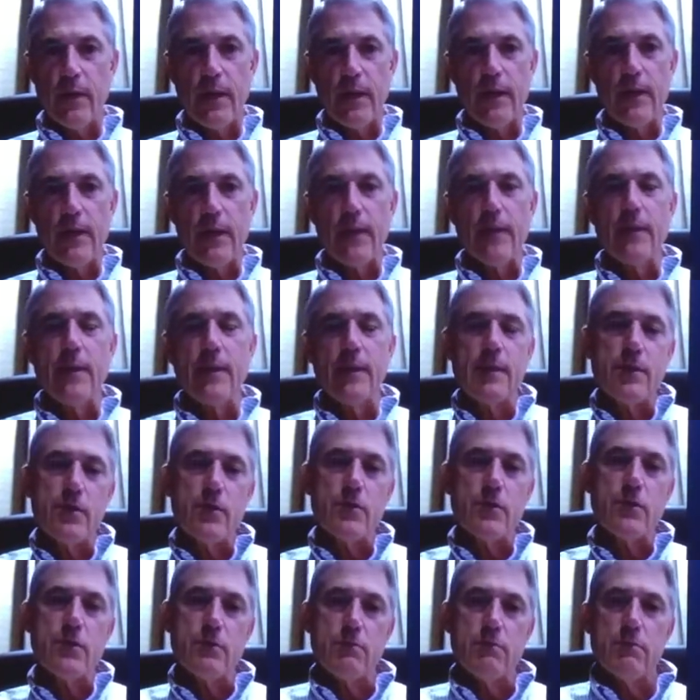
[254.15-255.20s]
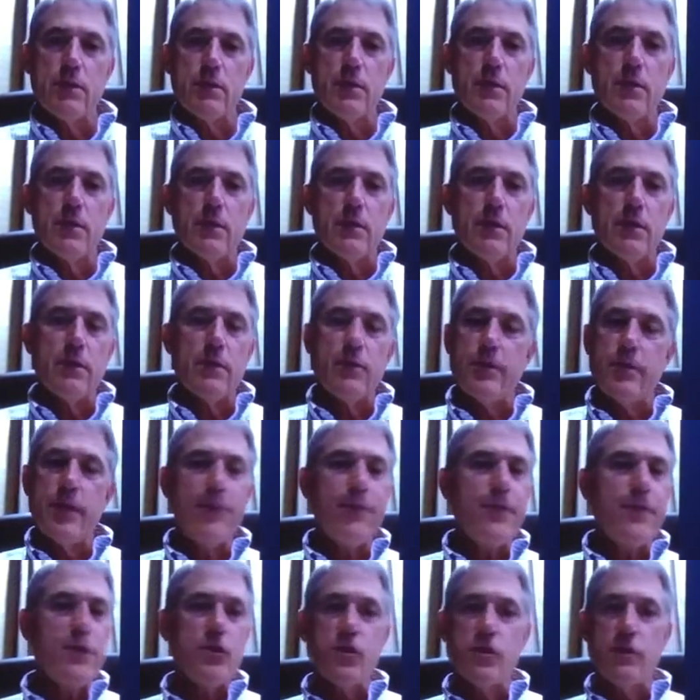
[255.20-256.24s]
I think it's, you know, the
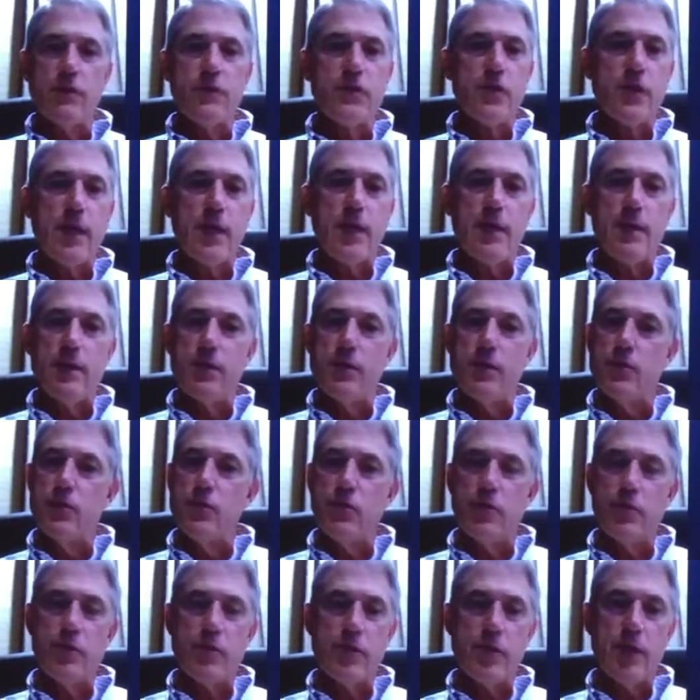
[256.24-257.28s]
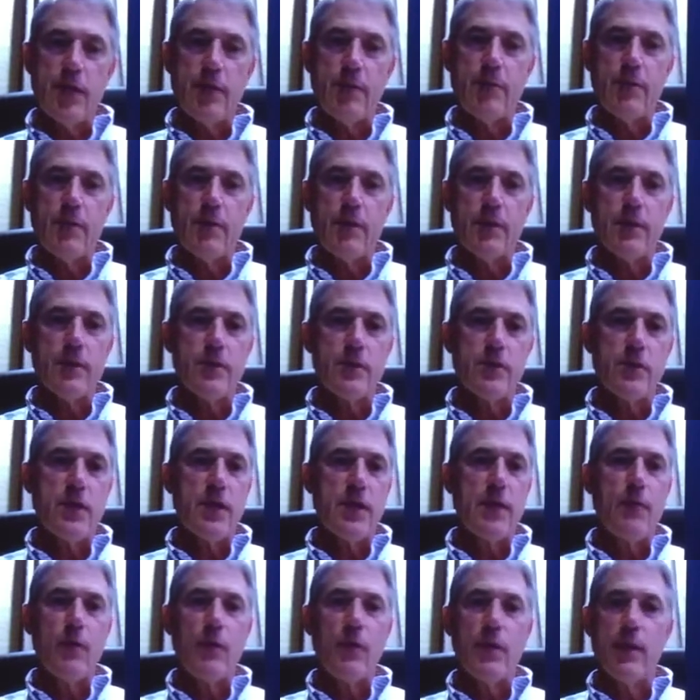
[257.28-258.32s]
definition of sanity is doing the same thing in the
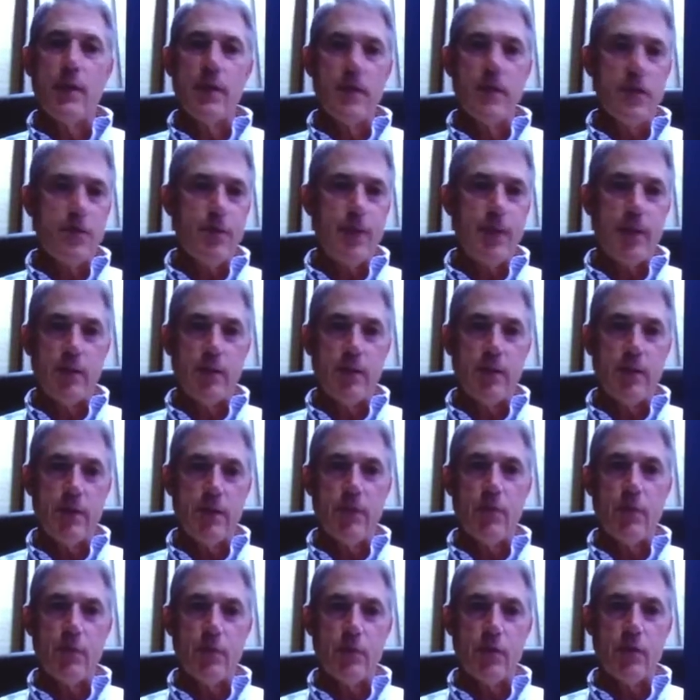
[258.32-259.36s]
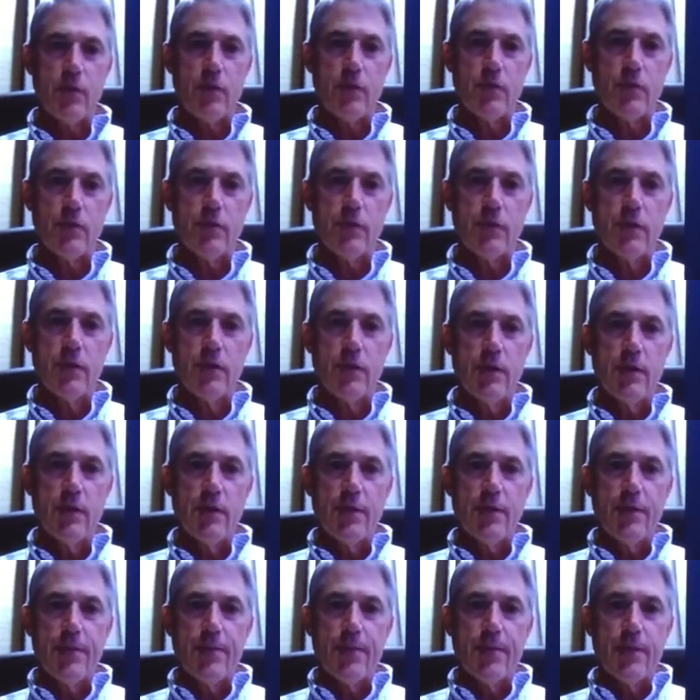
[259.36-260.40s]
same way and expecting different results.
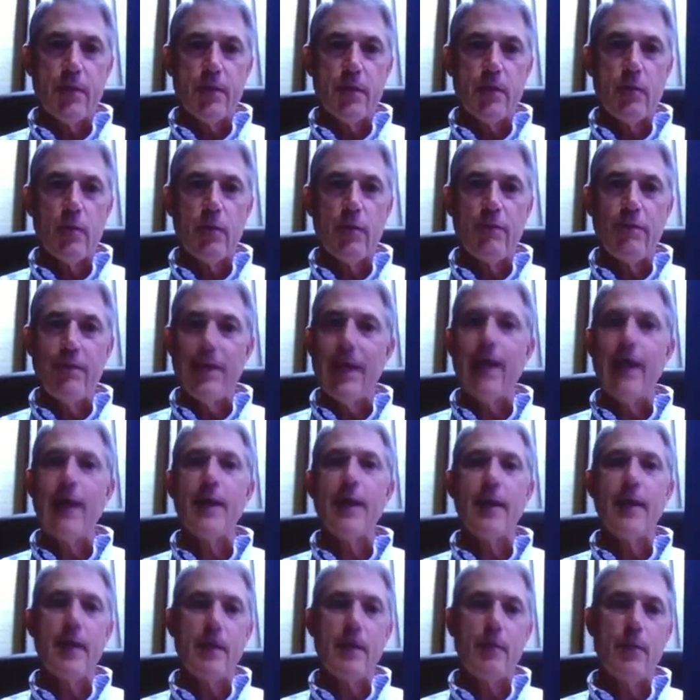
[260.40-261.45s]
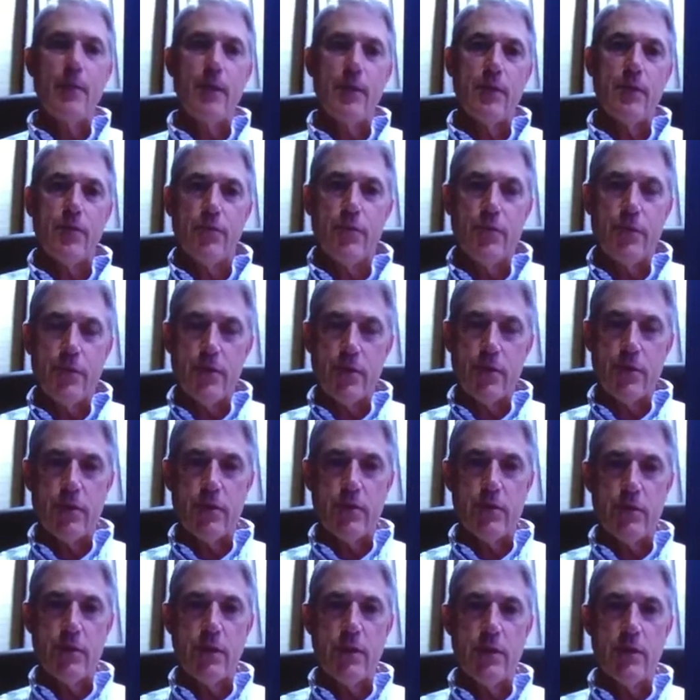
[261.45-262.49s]
We've not had a breakthrough in this
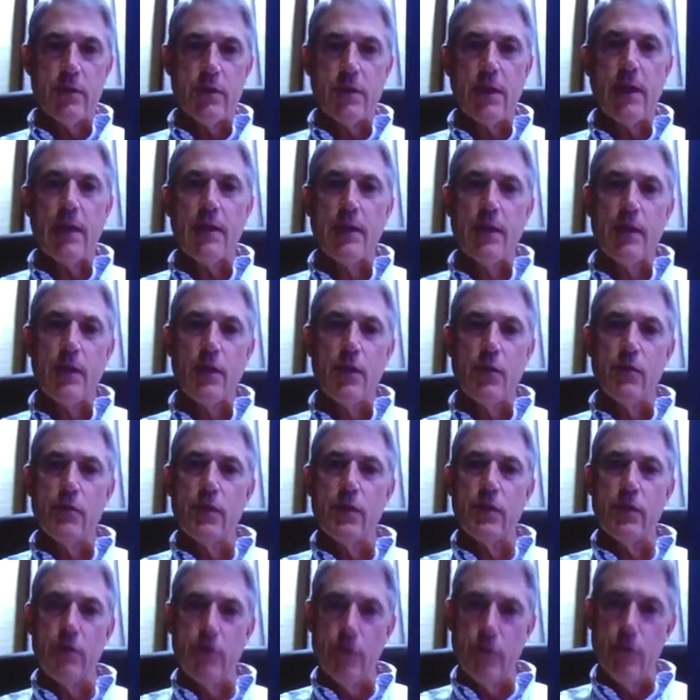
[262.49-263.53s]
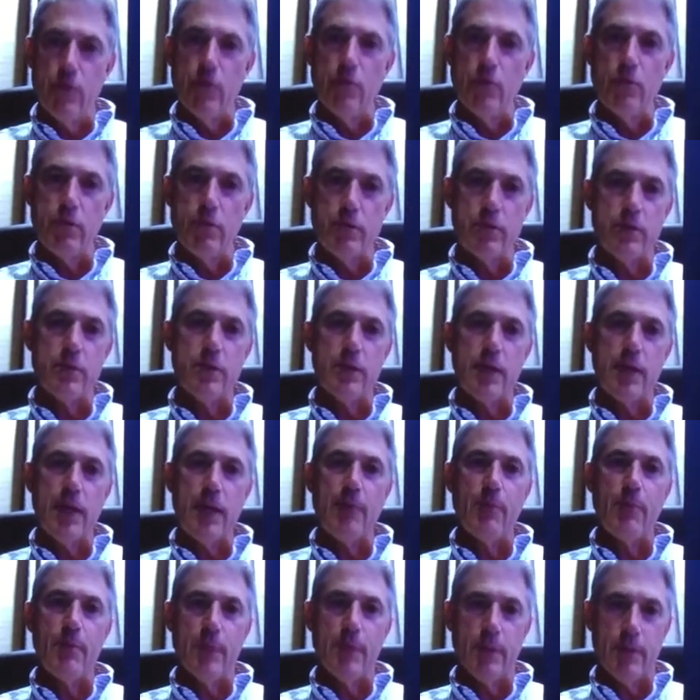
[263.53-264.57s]
disease, and I think using new
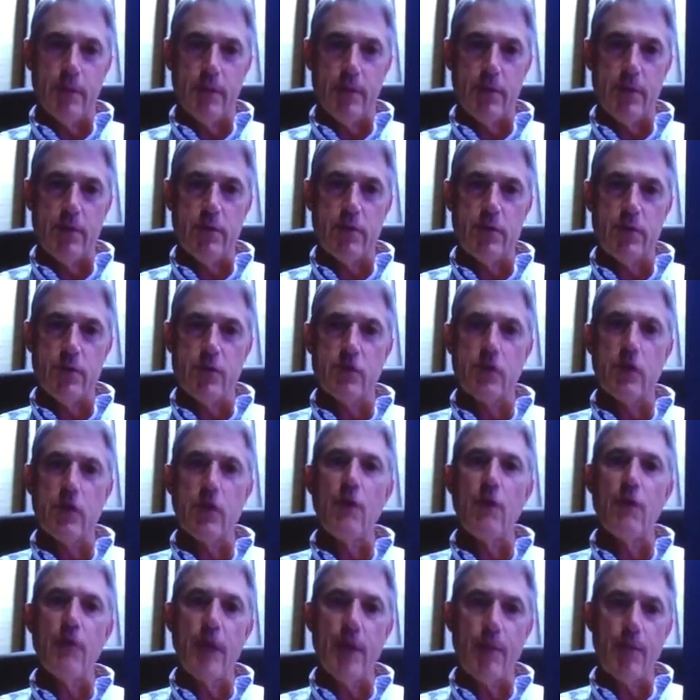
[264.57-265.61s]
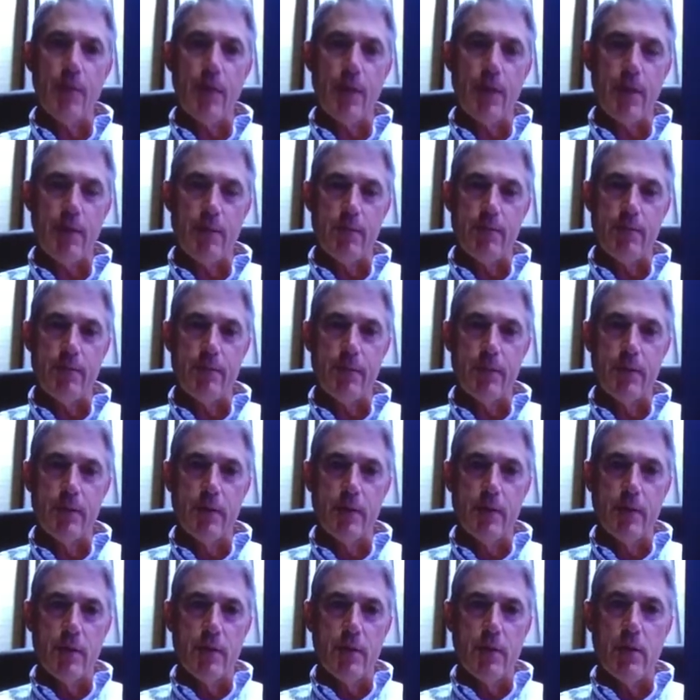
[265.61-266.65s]
capabilities to solve that problem
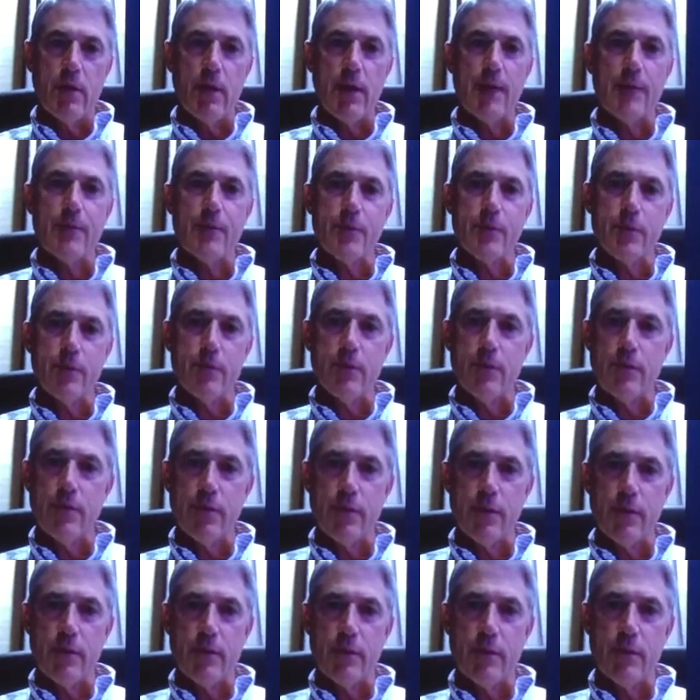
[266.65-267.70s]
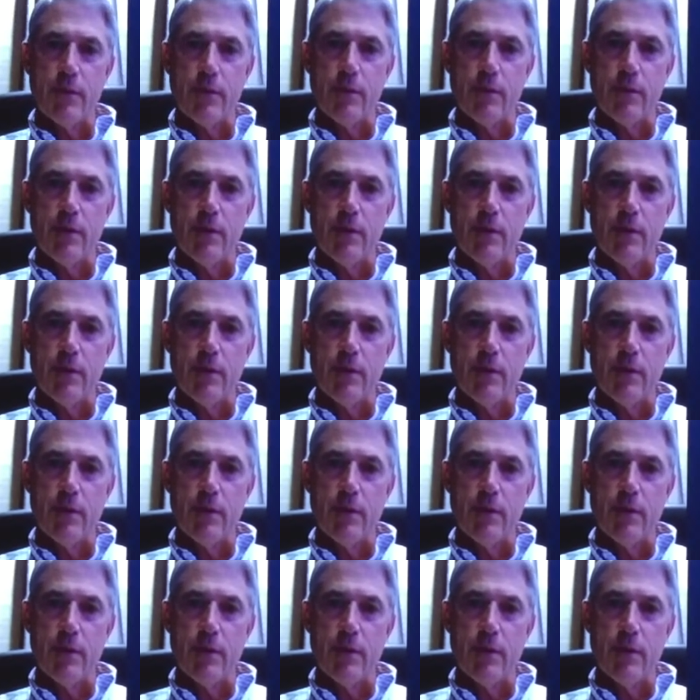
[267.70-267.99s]
are absolutely critical.